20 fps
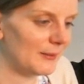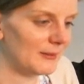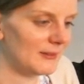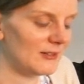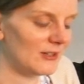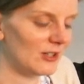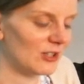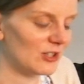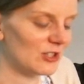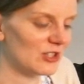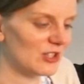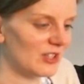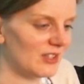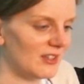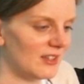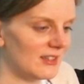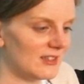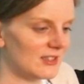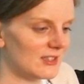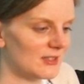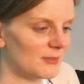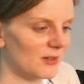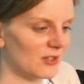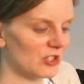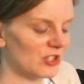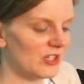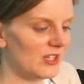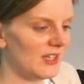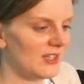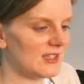not in this
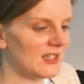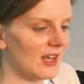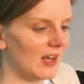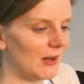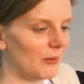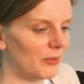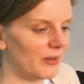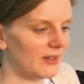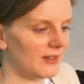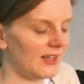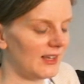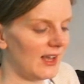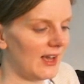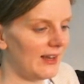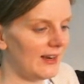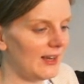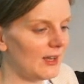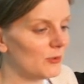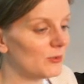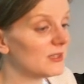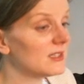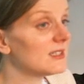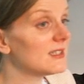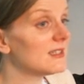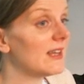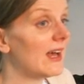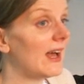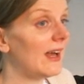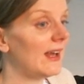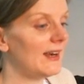much detail, but the idea was
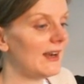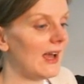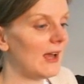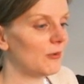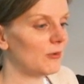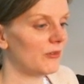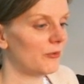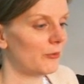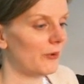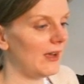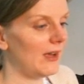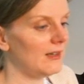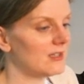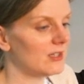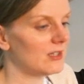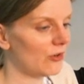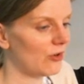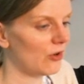that I will write a